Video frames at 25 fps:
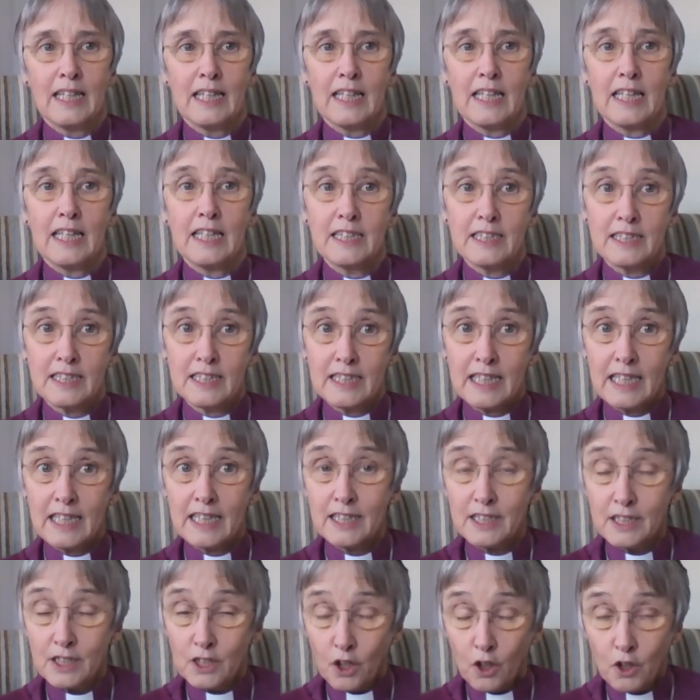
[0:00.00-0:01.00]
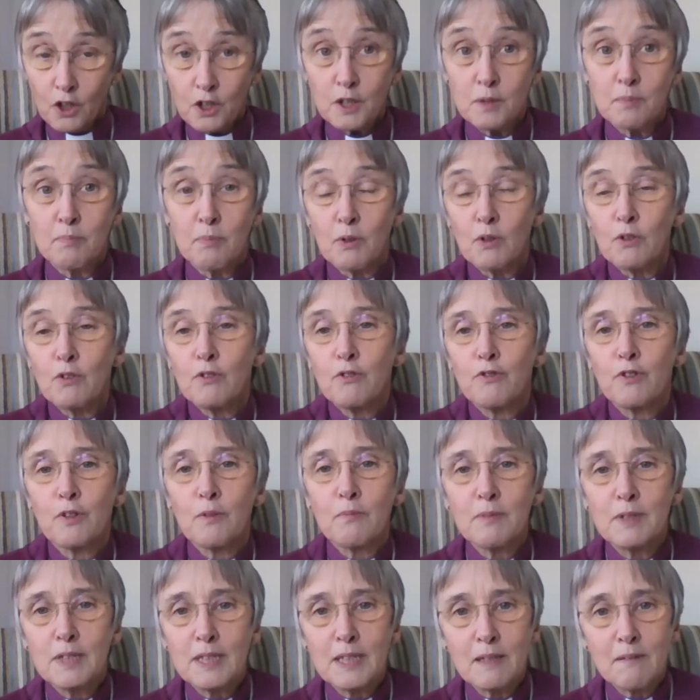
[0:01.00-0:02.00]
In today's Gospel
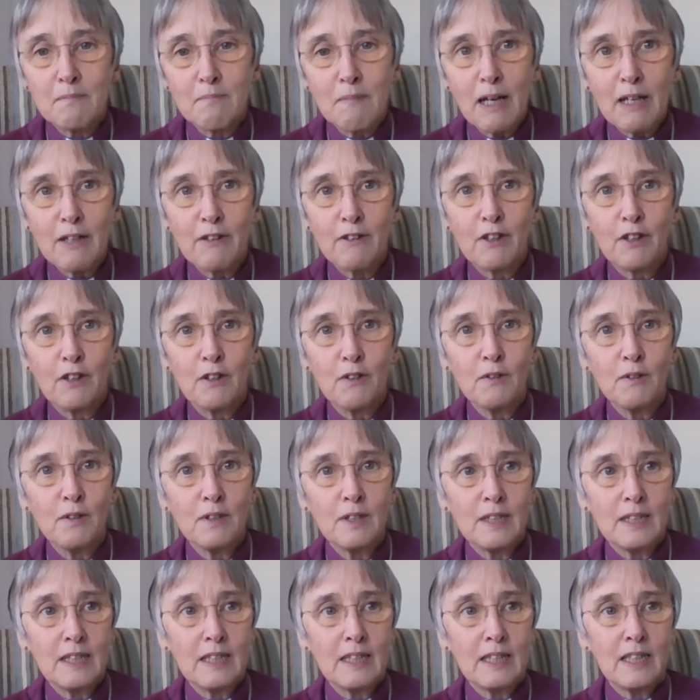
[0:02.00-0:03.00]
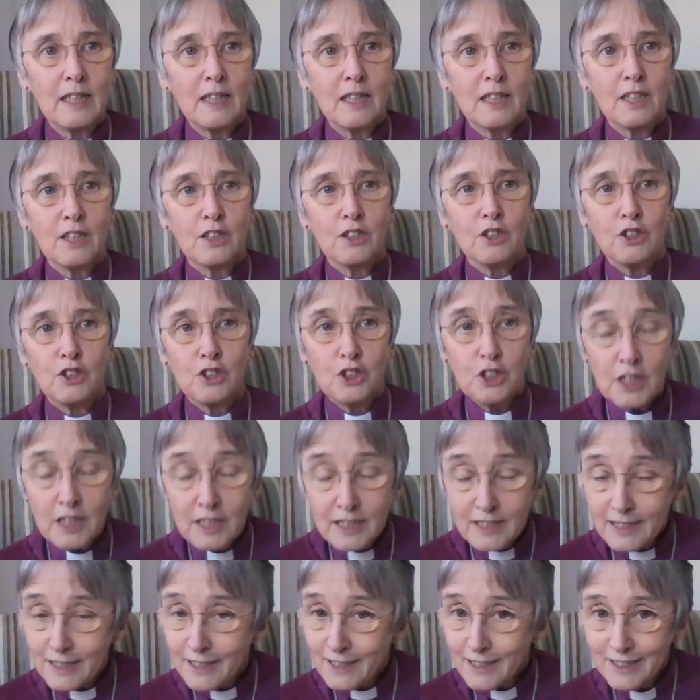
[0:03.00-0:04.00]
from St. Matthew,
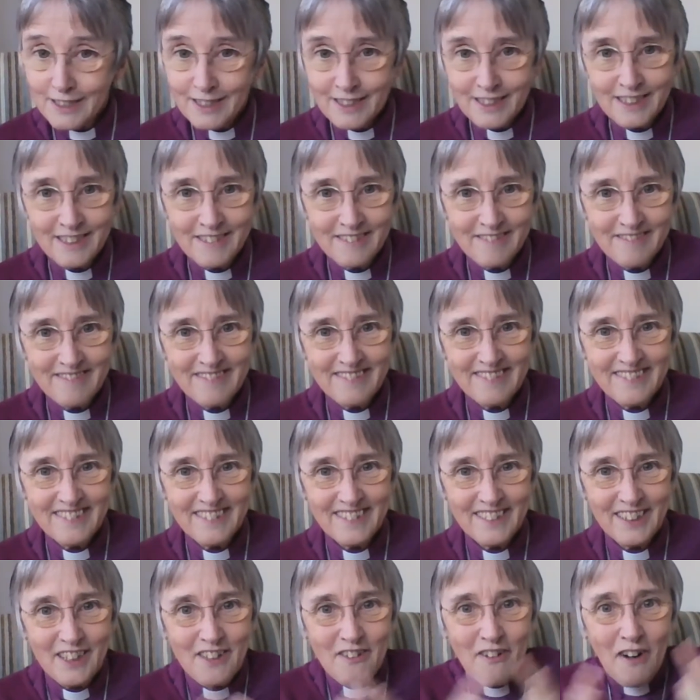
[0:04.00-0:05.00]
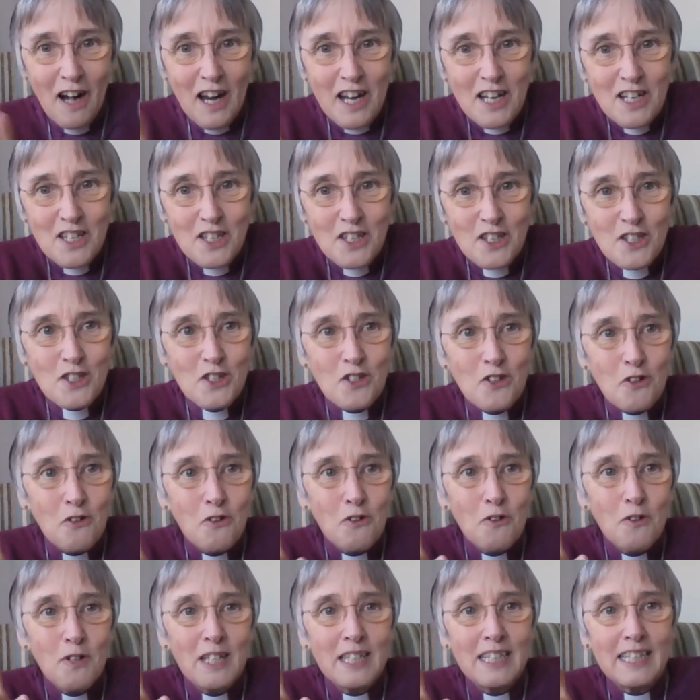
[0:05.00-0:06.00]
Jesus, the great
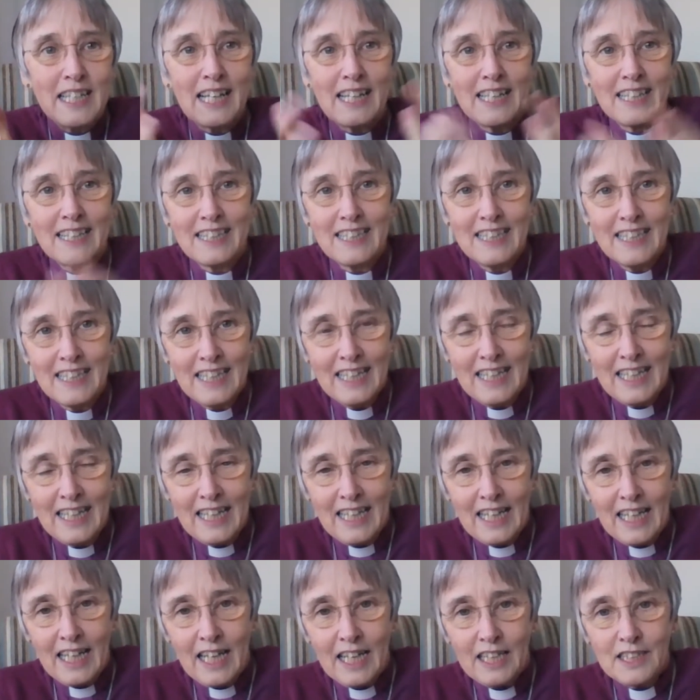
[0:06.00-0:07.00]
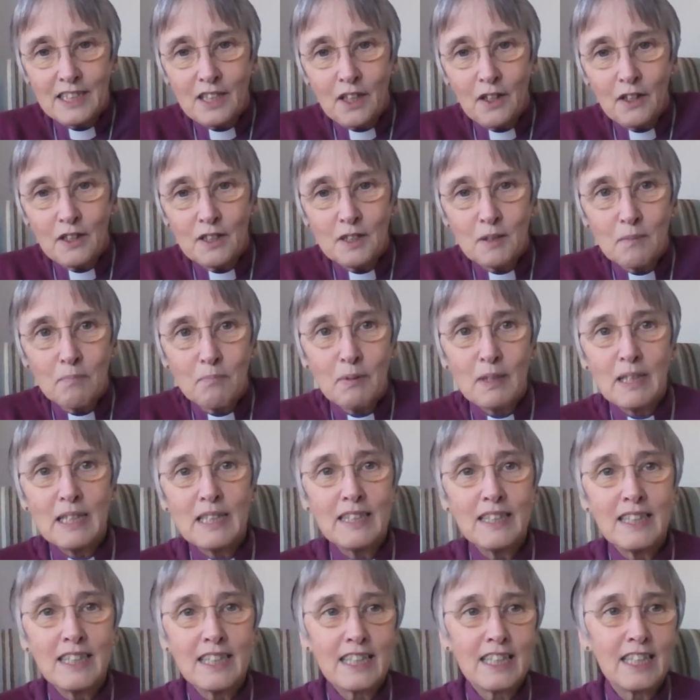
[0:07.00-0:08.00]
storyteller, is going to
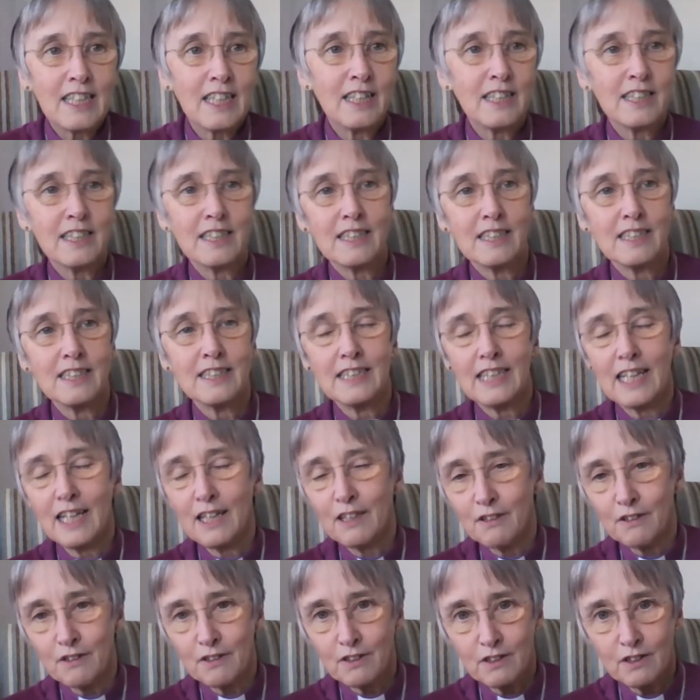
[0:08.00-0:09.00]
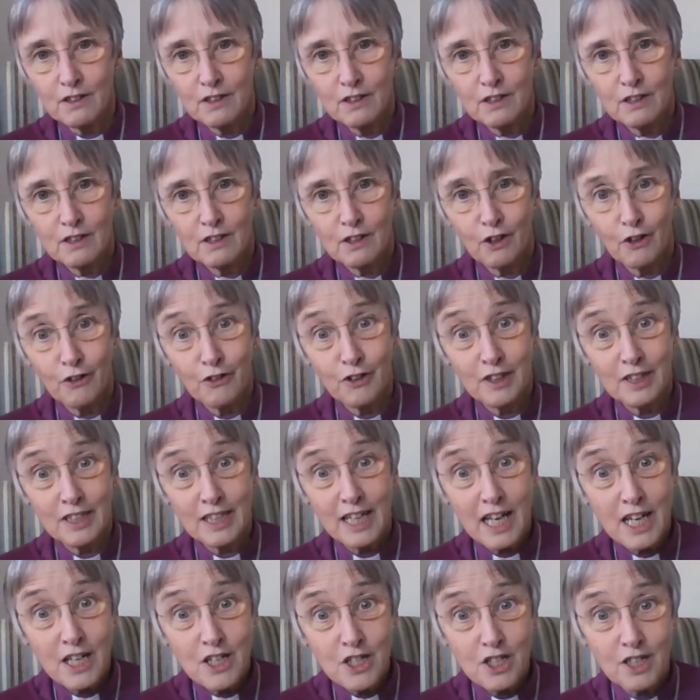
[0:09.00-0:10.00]
bring the curtain down on the
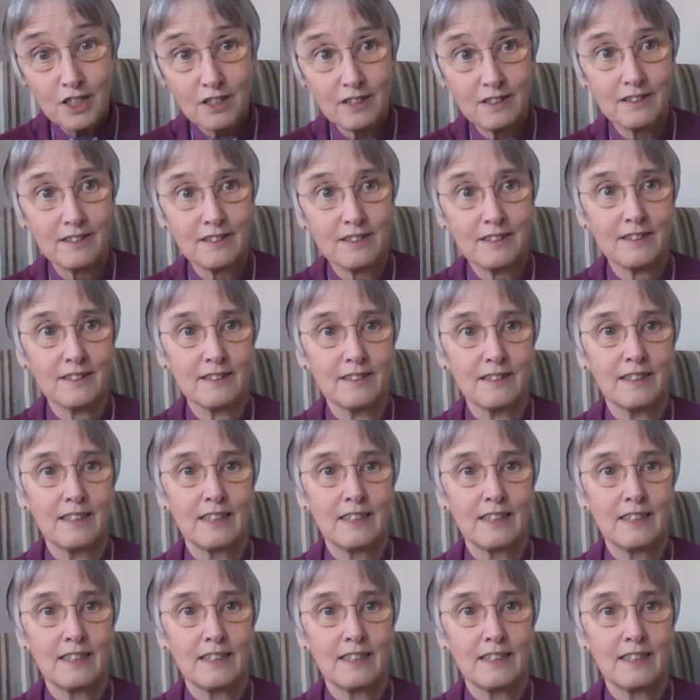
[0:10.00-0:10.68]
nations.